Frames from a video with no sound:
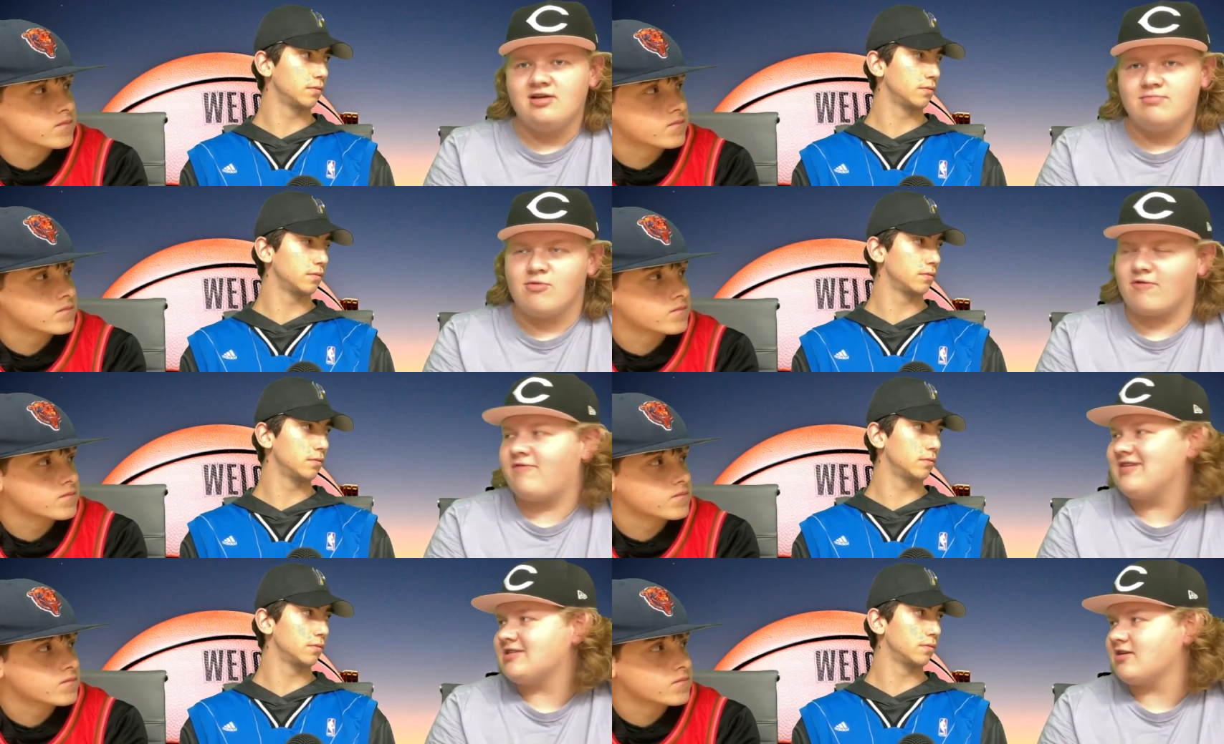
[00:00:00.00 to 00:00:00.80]
Speaker 1: more
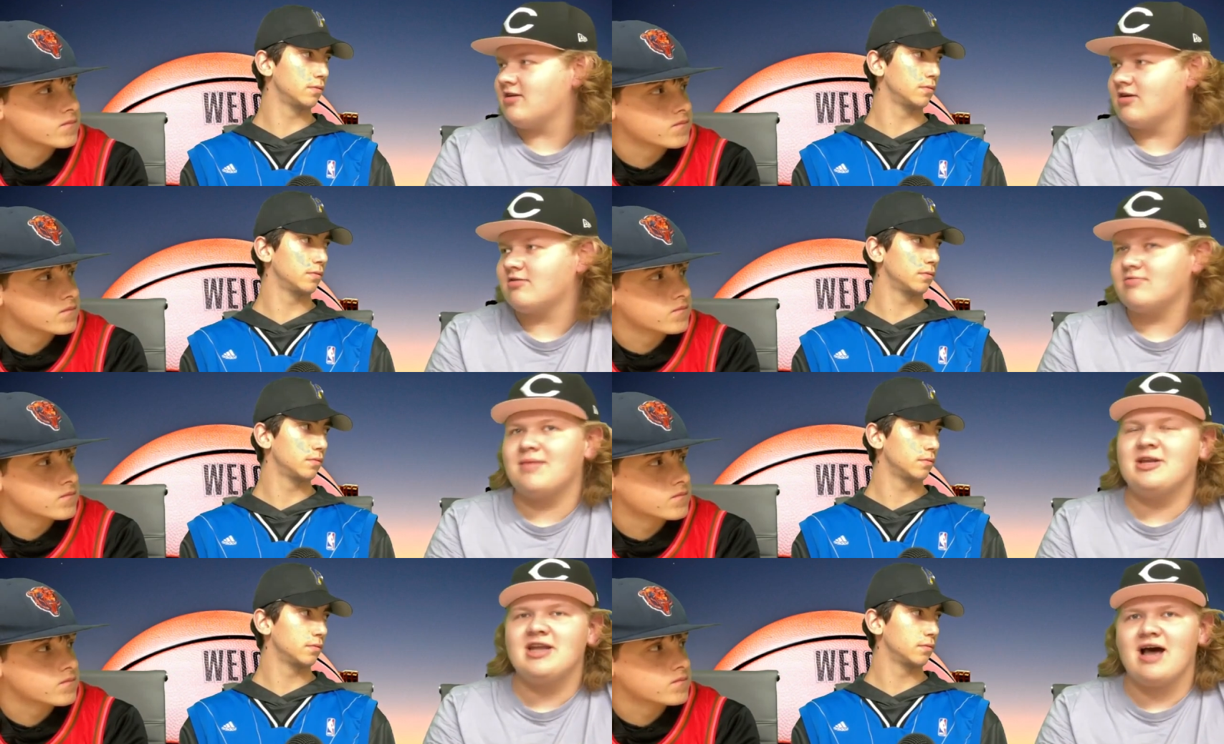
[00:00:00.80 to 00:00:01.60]
physical, or I
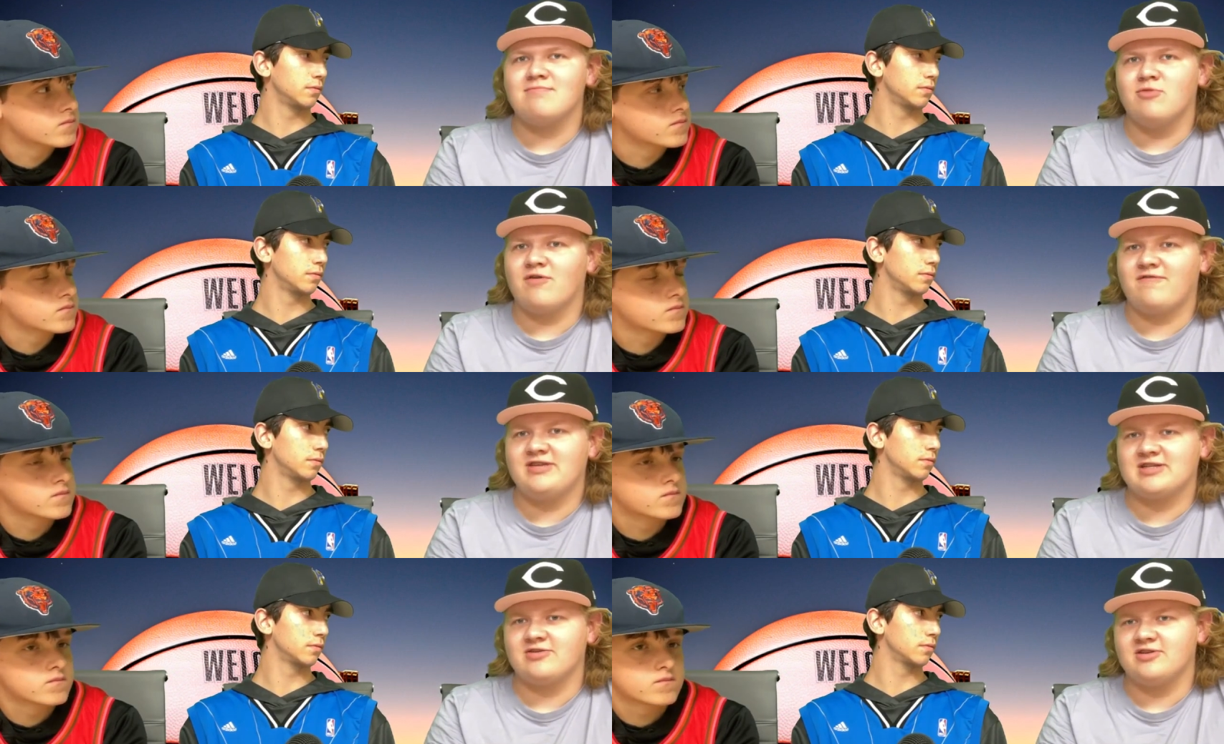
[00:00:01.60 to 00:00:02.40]
mean, not more
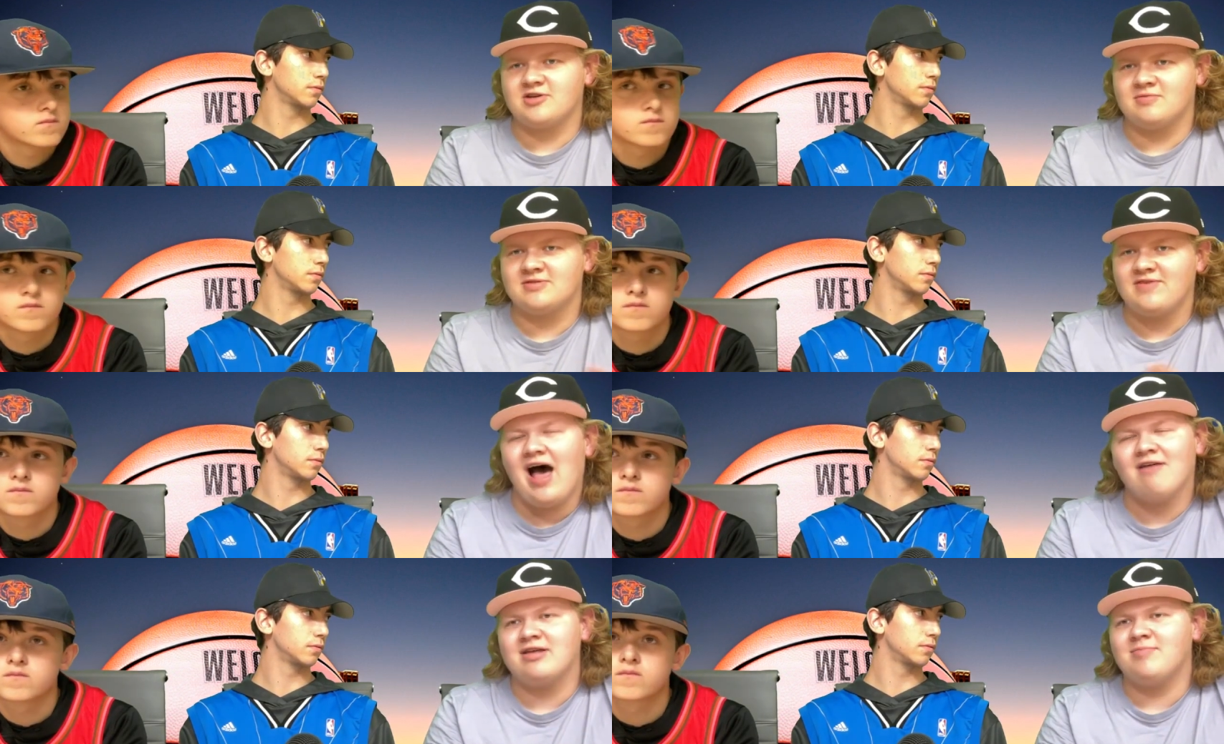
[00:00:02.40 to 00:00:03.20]
physical in terms of
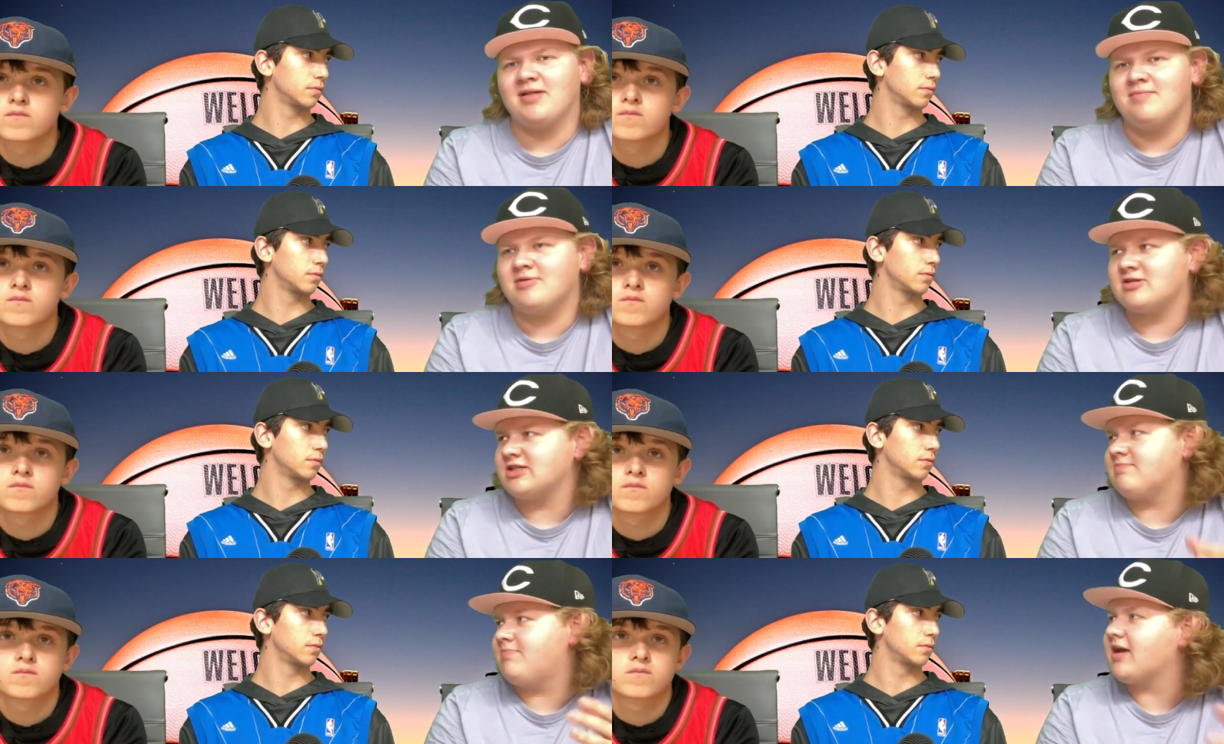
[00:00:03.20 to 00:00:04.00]
how they play, but
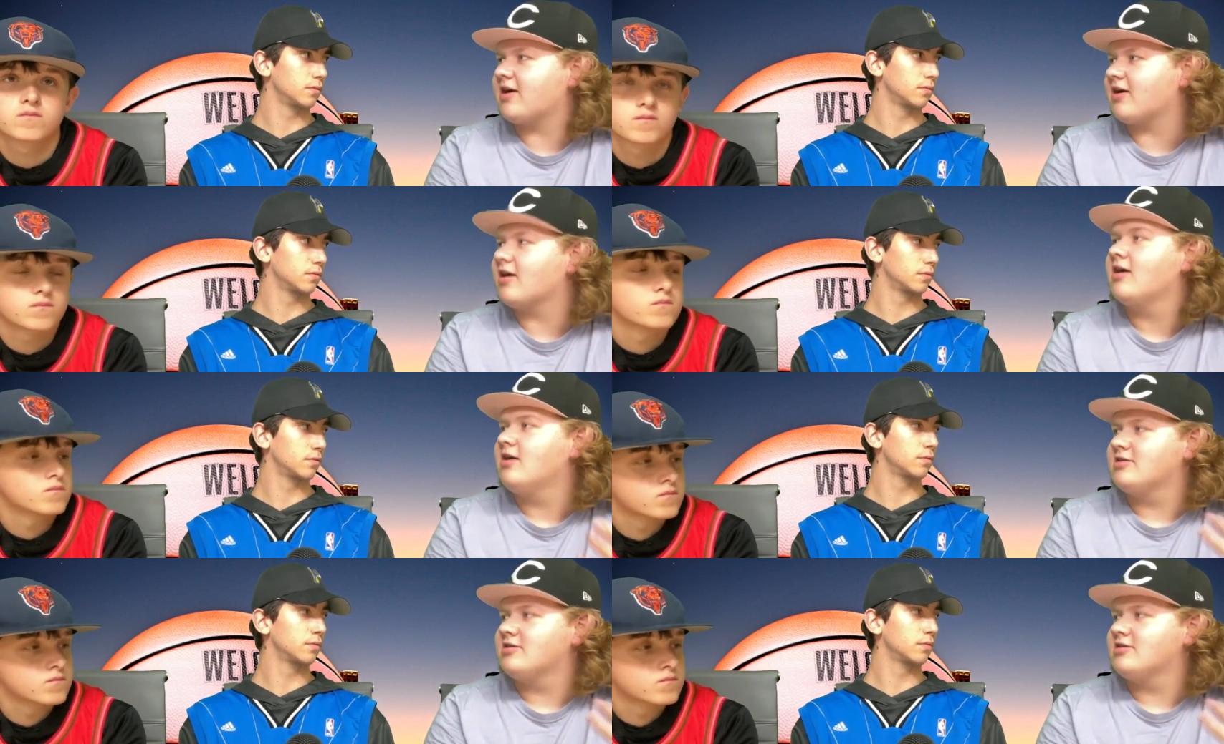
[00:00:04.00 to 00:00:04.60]
just bigger,